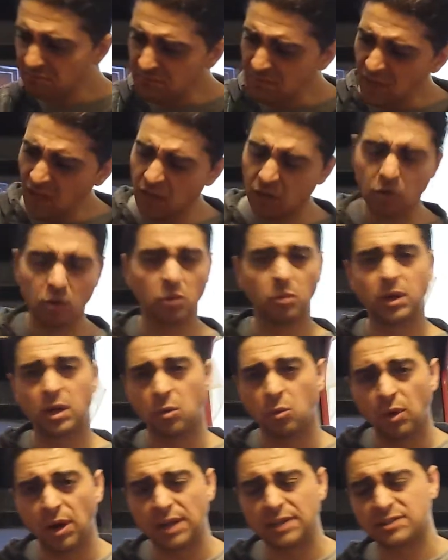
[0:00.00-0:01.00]
or what
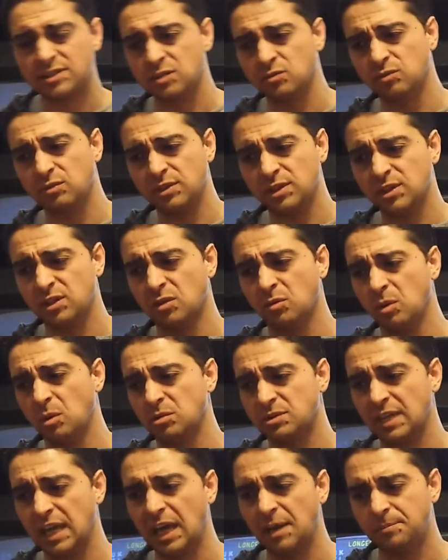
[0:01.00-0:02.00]
it was and what
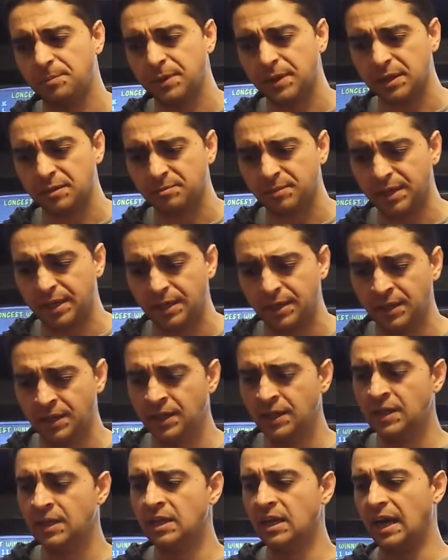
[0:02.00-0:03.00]
was happening. But
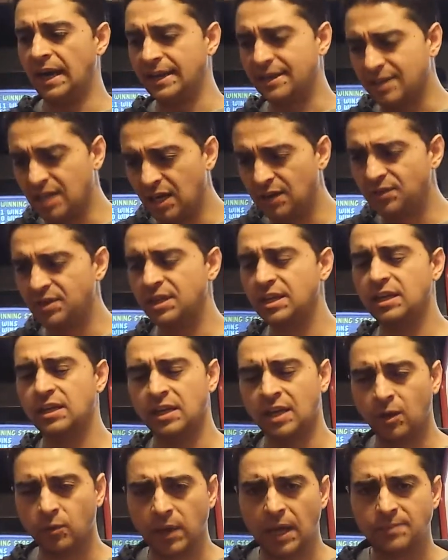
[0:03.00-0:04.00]
I covered it and
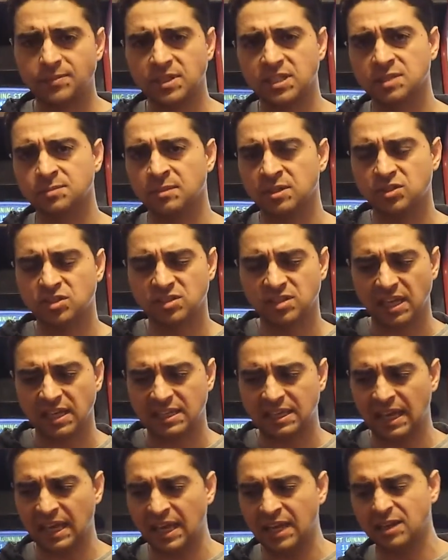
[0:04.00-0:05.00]
I wrapped it as much as I
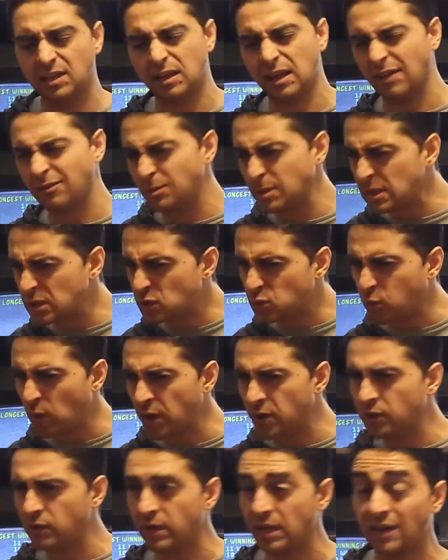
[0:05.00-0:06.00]
can, and everybody's
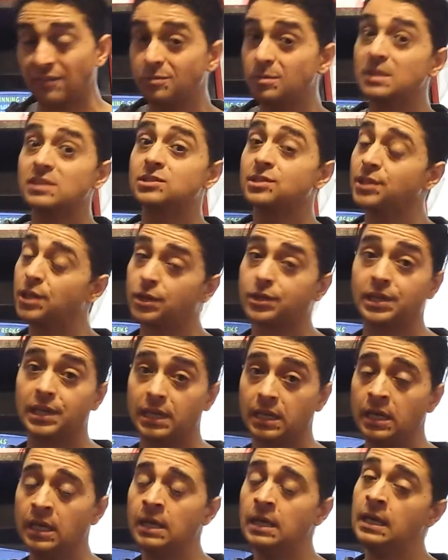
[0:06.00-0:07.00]
wondering, everybody's
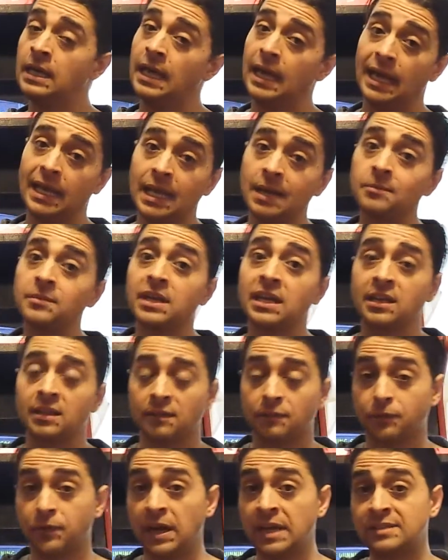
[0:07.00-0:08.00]
looking. And I'm
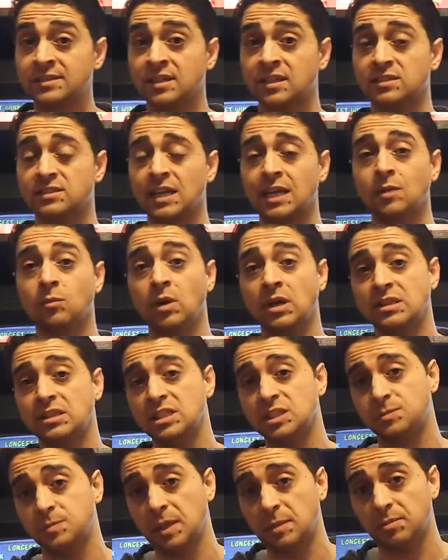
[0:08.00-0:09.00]
getting frantic because I don't want
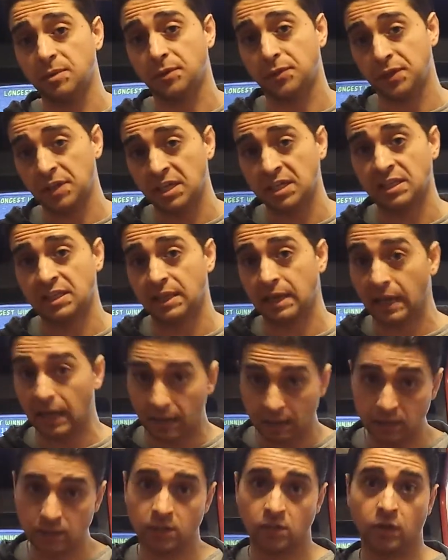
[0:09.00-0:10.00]
these people thinking
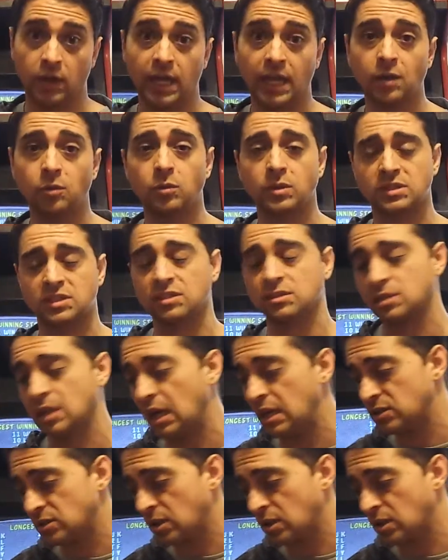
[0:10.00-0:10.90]
that, hey, what's this guy's